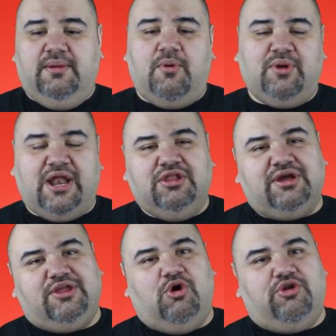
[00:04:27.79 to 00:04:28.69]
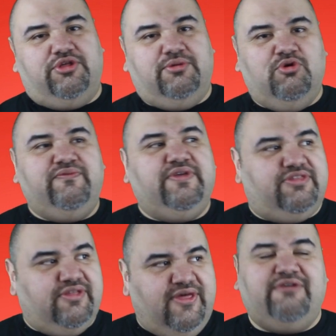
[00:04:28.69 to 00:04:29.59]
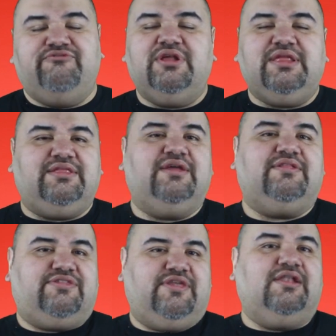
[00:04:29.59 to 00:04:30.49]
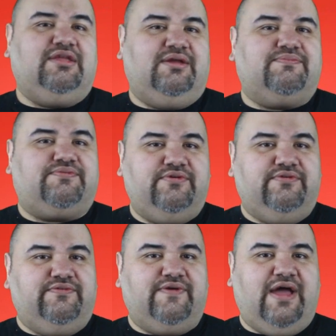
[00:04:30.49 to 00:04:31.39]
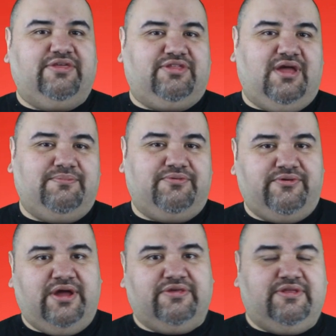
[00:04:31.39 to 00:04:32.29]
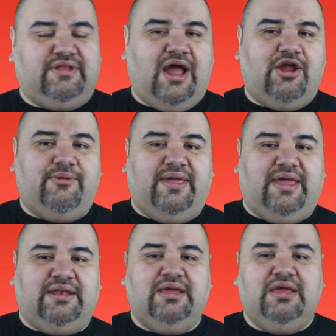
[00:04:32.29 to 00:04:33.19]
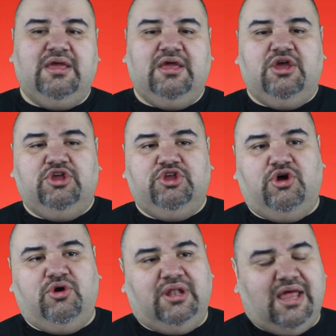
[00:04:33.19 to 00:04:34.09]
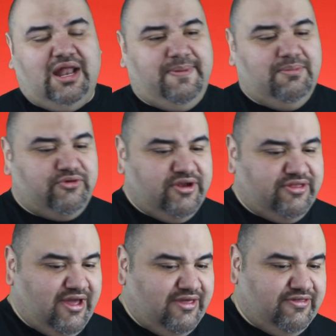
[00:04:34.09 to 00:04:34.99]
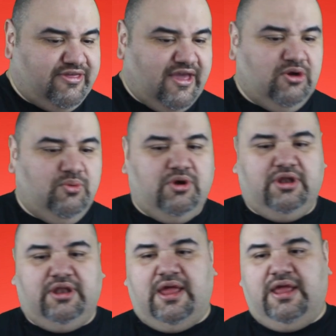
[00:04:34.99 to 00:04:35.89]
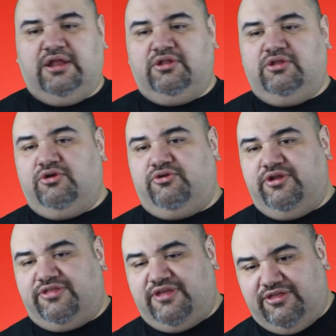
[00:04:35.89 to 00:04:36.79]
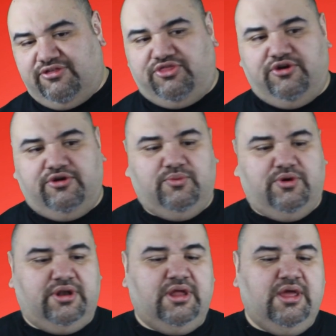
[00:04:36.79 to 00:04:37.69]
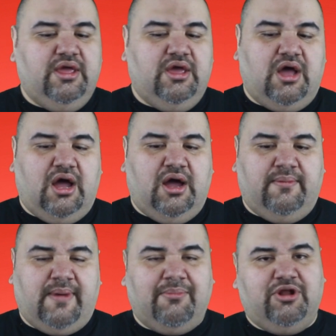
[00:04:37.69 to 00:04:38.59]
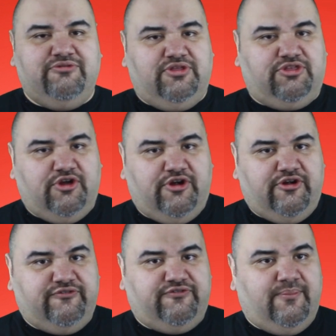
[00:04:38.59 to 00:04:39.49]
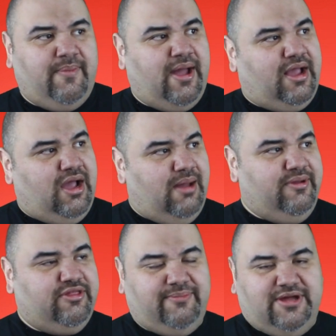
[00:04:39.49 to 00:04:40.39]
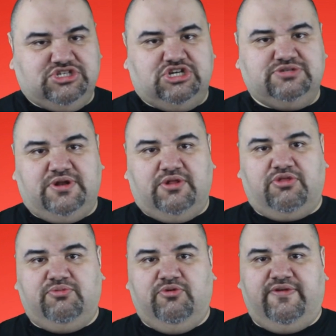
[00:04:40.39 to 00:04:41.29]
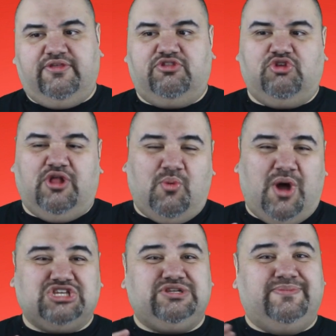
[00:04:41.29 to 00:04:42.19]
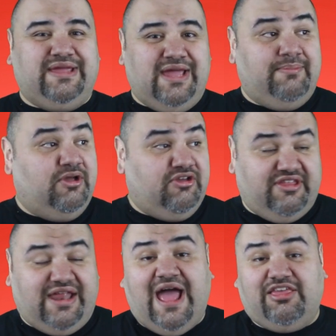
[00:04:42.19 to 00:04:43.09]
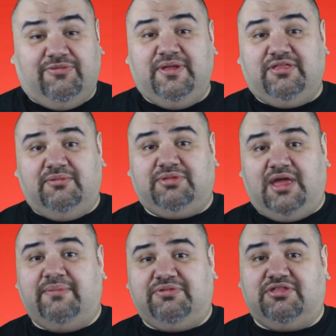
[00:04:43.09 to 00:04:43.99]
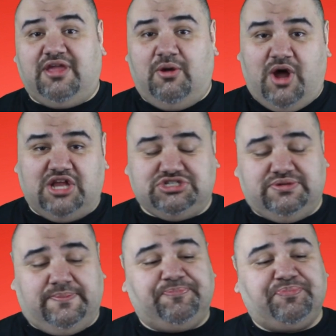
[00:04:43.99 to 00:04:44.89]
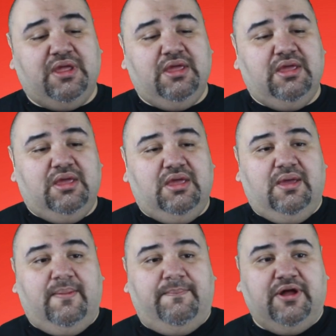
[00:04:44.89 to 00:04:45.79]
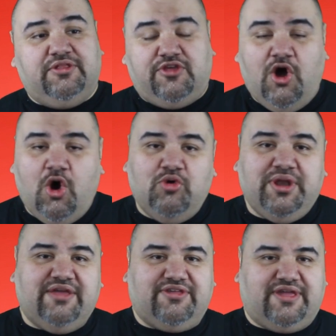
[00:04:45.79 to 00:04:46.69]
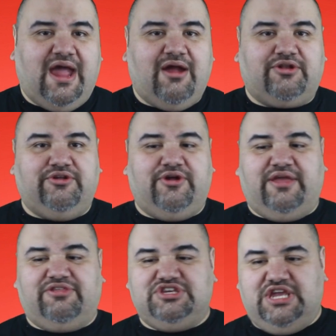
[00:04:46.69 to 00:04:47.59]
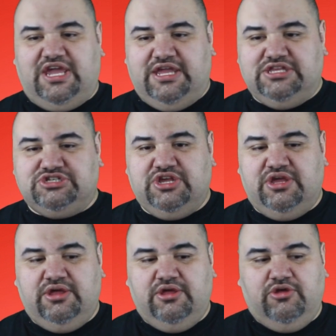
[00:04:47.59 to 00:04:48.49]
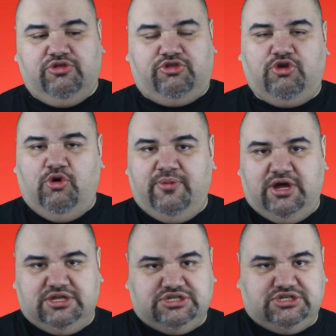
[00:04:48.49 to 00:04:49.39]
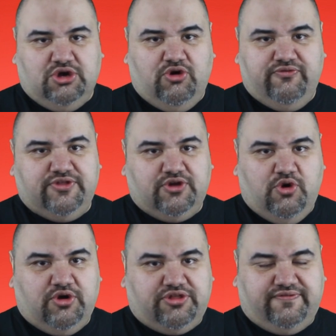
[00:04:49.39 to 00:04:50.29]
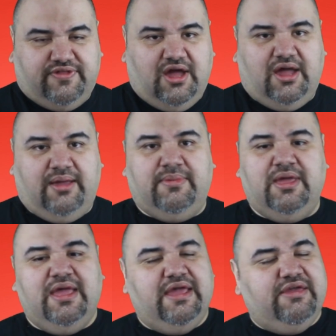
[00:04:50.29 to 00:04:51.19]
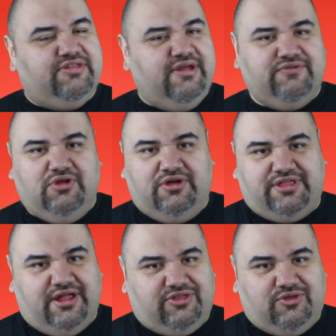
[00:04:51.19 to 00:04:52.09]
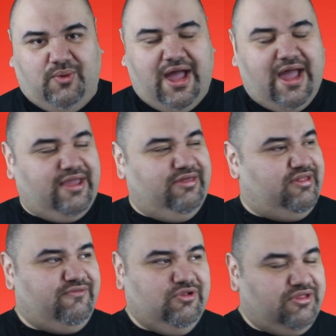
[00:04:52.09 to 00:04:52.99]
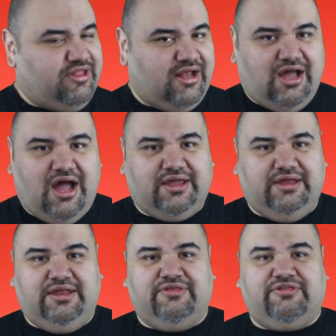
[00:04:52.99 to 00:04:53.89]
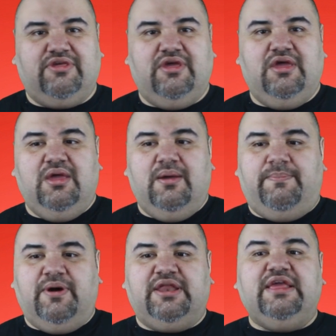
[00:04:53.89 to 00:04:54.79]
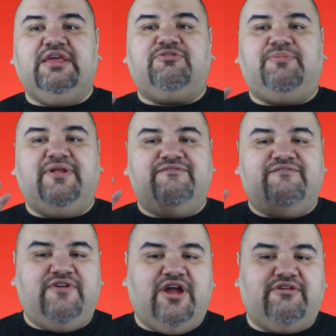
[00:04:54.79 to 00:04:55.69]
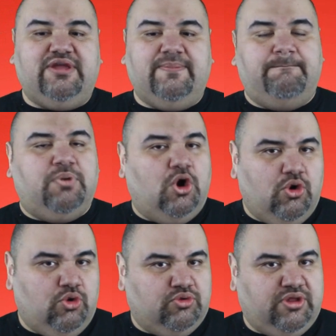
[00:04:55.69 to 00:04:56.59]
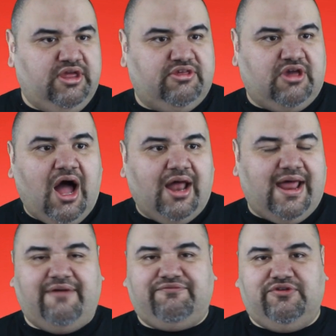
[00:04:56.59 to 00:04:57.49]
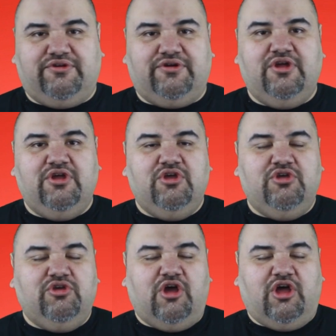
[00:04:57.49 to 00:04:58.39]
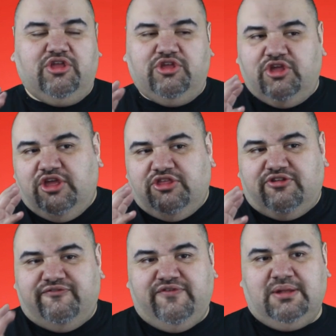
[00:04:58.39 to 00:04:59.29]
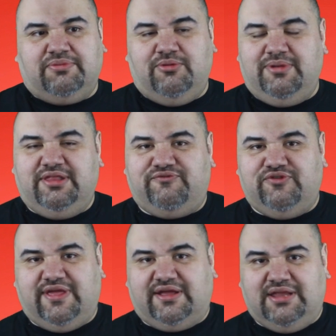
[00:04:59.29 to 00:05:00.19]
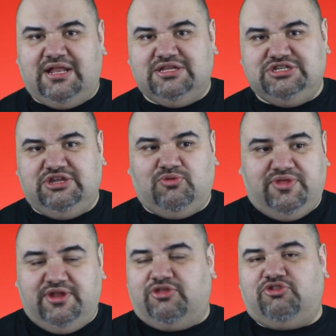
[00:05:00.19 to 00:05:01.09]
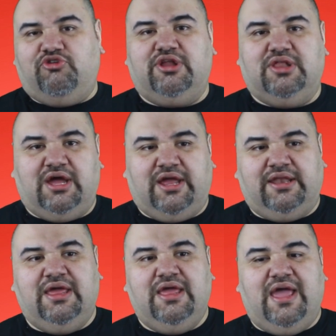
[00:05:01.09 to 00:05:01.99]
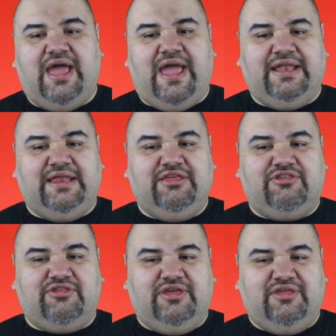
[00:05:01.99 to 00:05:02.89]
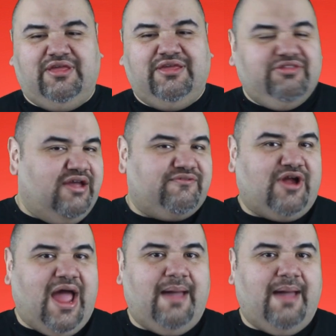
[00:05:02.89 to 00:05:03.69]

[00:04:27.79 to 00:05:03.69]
But when I look at the order of the movies, they really did steadily improve as time progressed. And Iron Man, you know, a lot of people criticize the second one and criticize the third one. I'm going to reserve my comments and my judgment on those movies until I watch them again because it has been some time since I watched them. But Tony as a character has changed so much over the course of time. He's never lost that swag. He's never lost that cockiness. But he's been very bold. He's gone after he's developed so many different technologies within the storyline, and he's never